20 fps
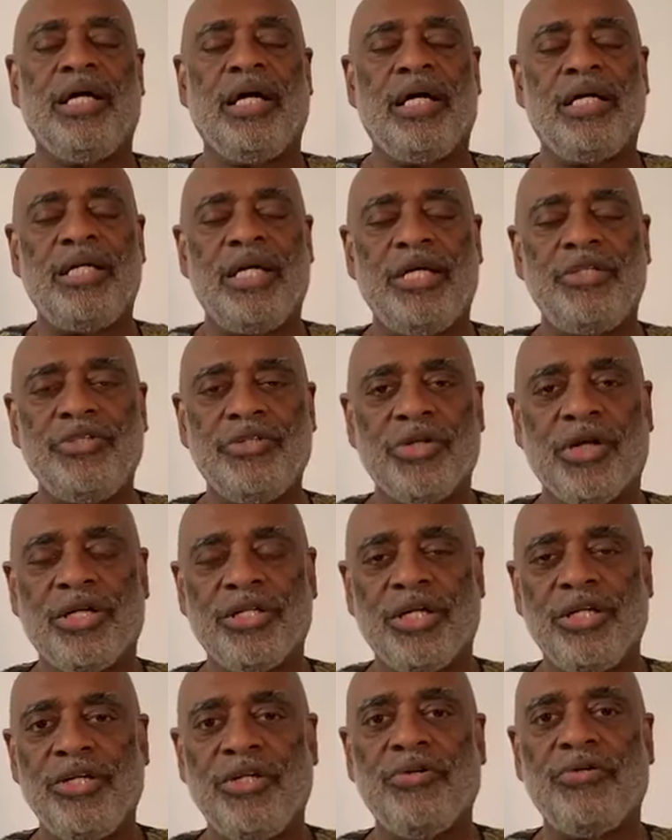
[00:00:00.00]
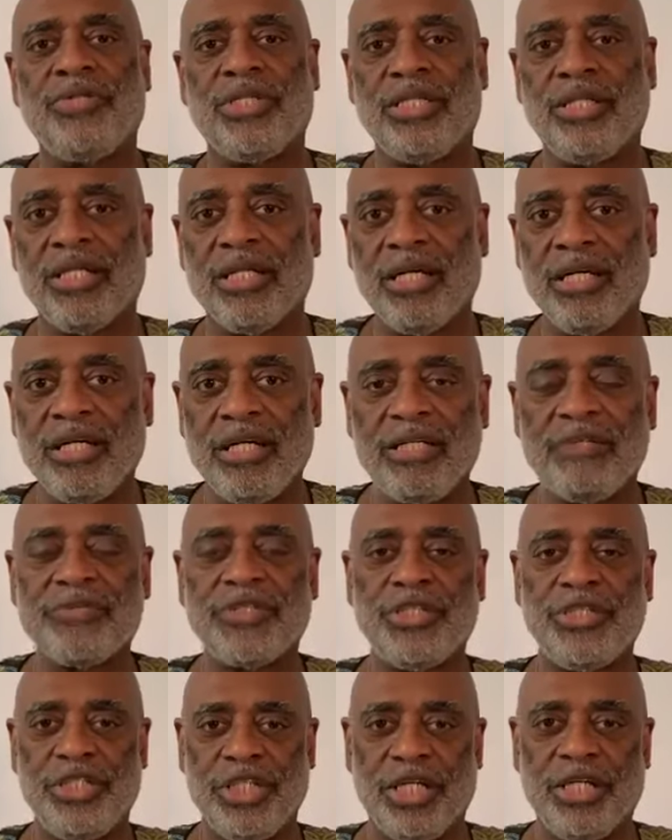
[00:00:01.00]
unless you're going to use
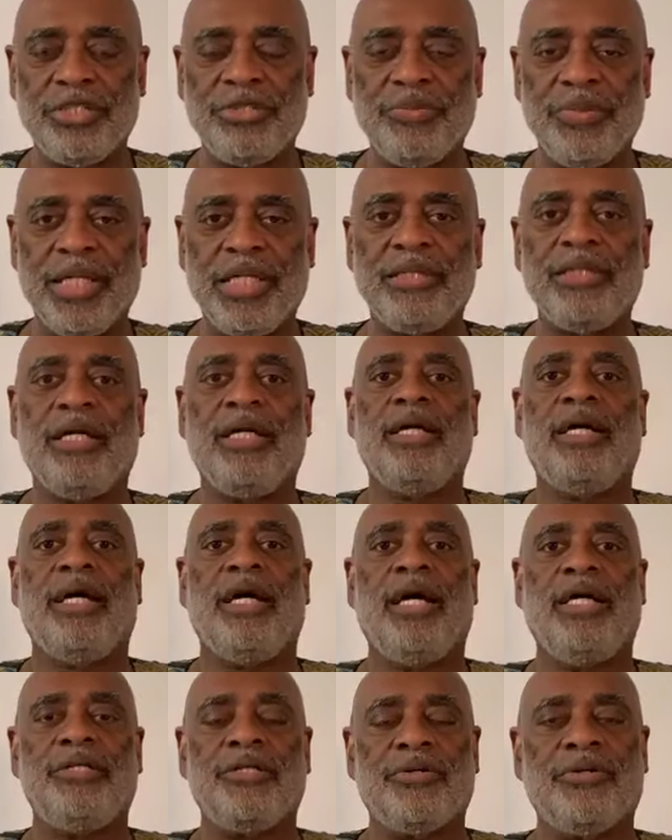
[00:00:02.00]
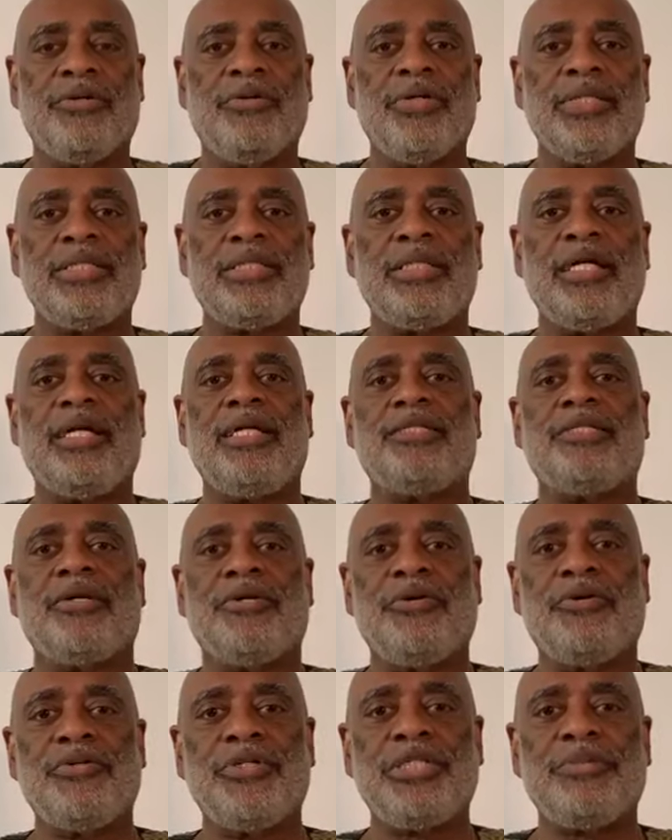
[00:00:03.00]
love's judgment. And the Course says the
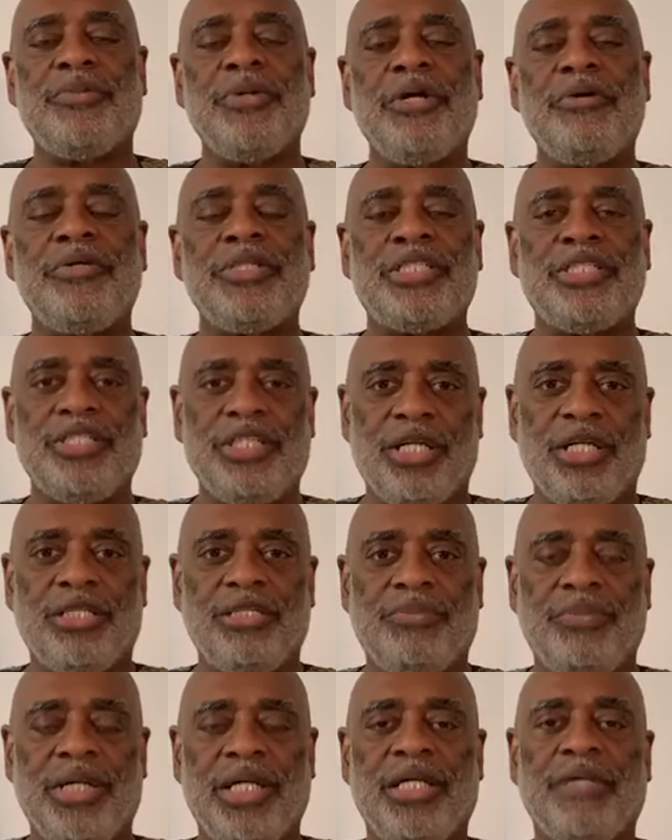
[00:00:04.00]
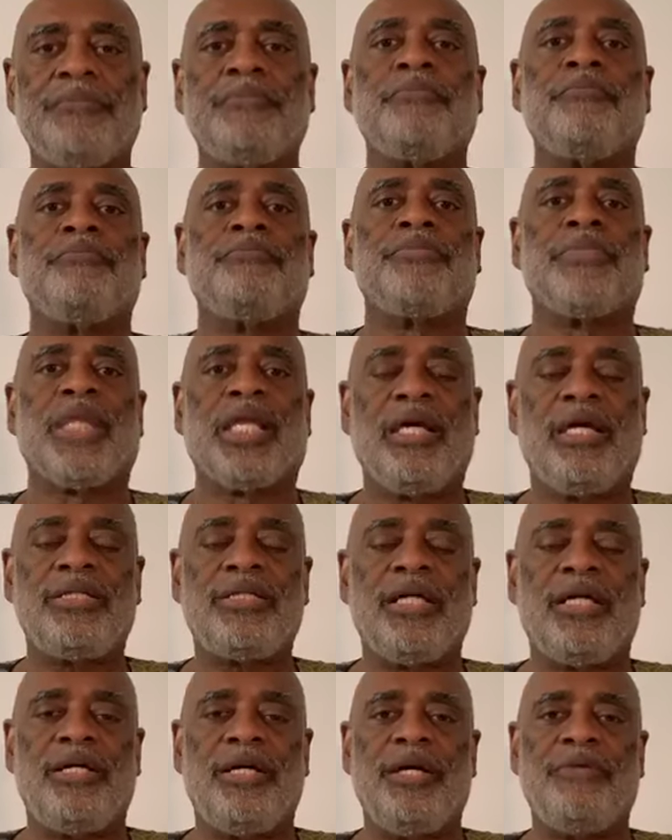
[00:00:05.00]
Holy Spirit's judgment is
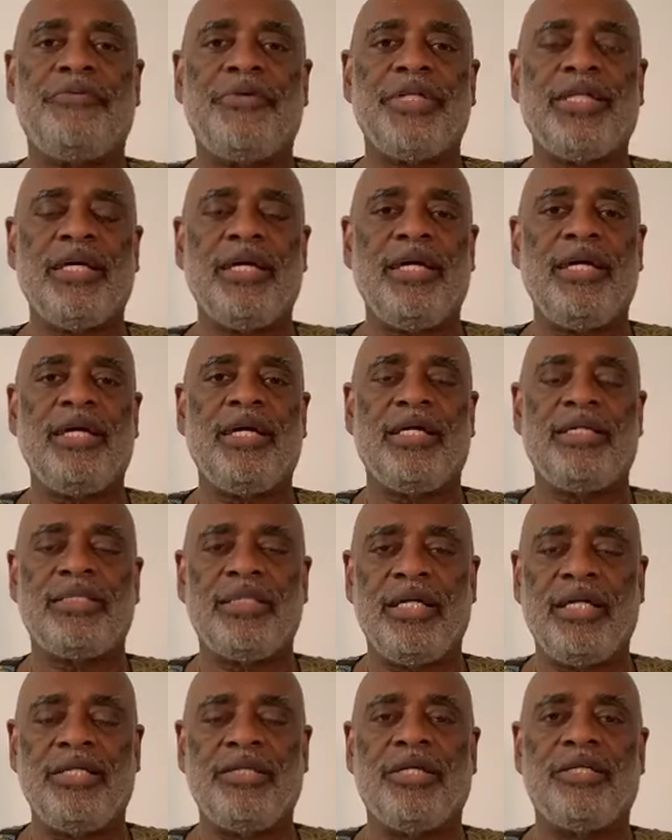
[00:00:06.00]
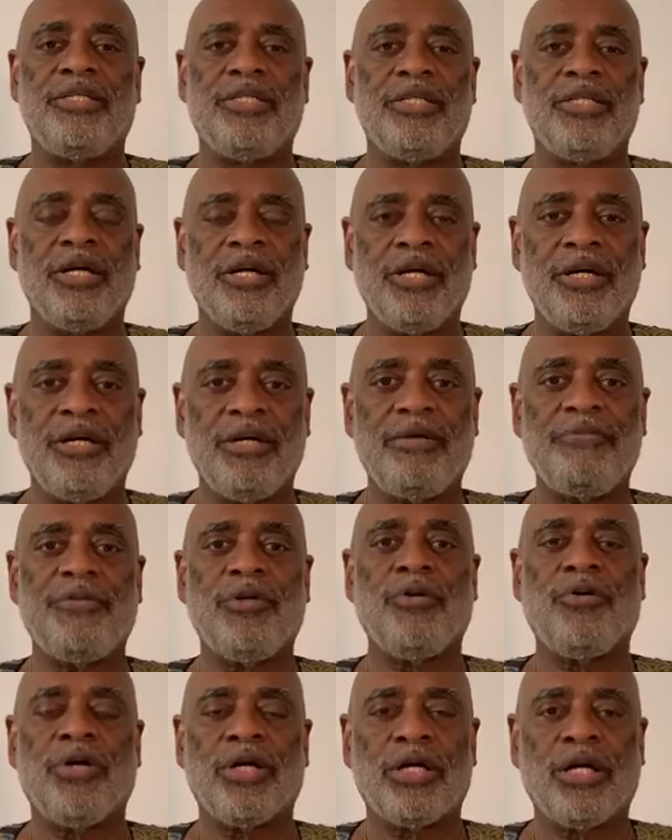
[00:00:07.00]
that everything is either love
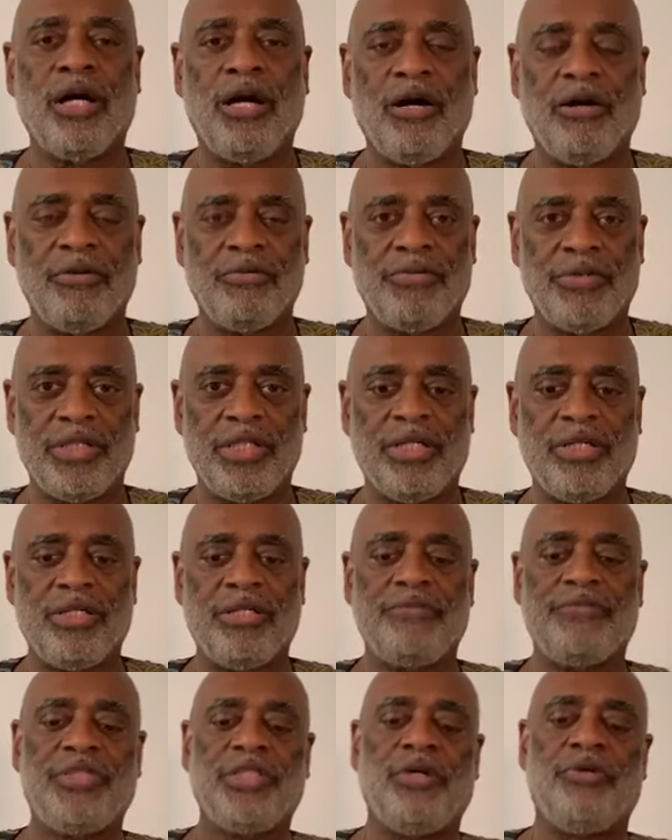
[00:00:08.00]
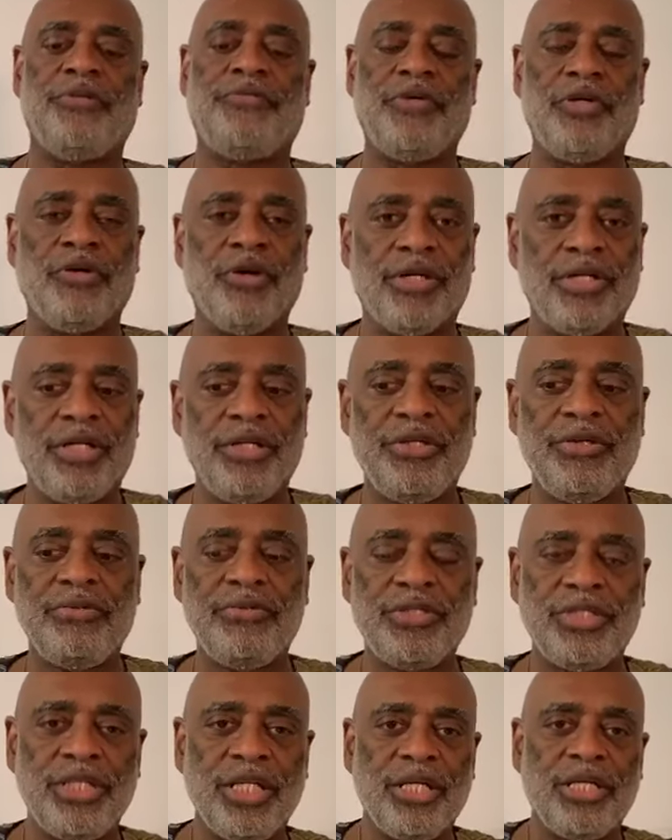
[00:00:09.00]
or a call for love. So if you're going to
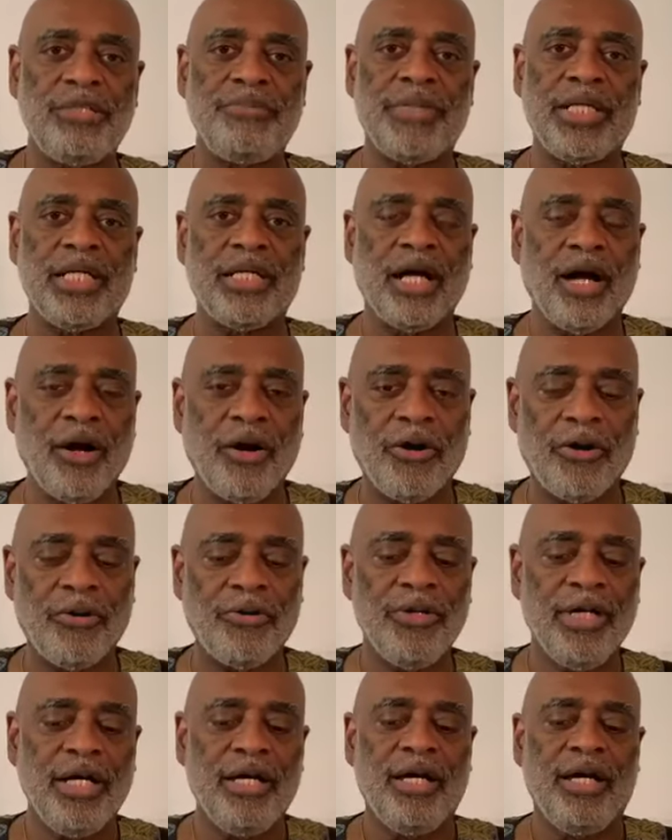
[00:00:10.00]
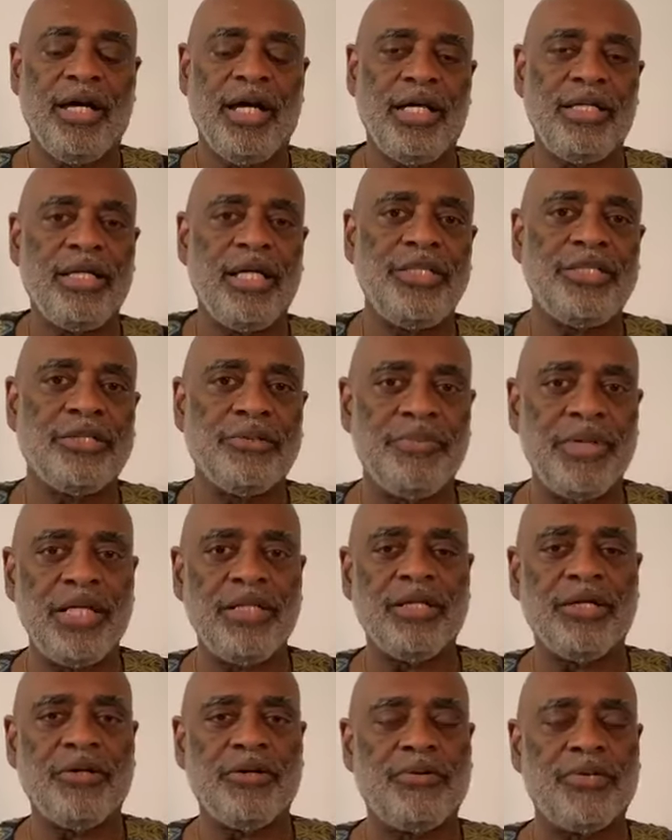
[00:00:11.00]
use judgment at all, it needs to be
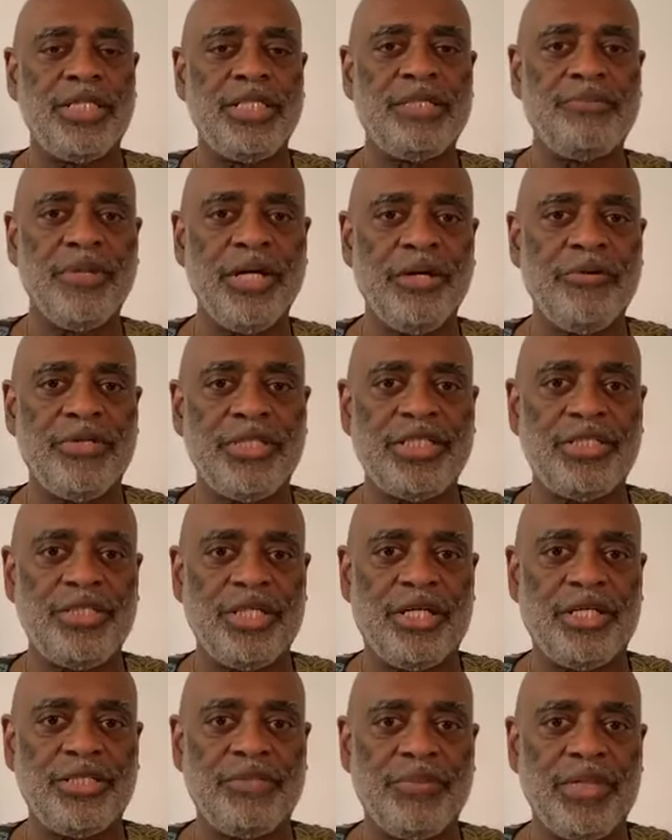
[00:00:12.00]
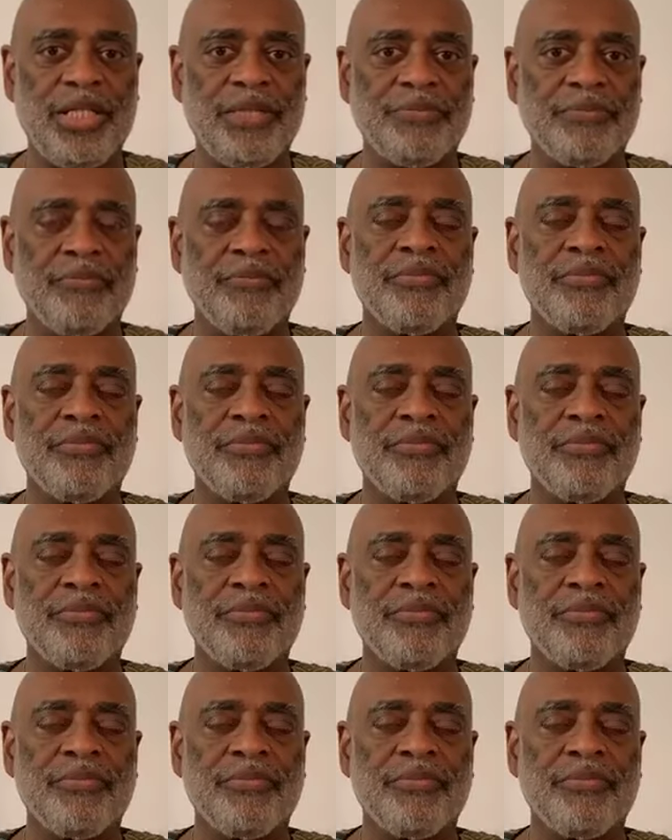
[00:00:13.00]
the Holy Spirit's judgment.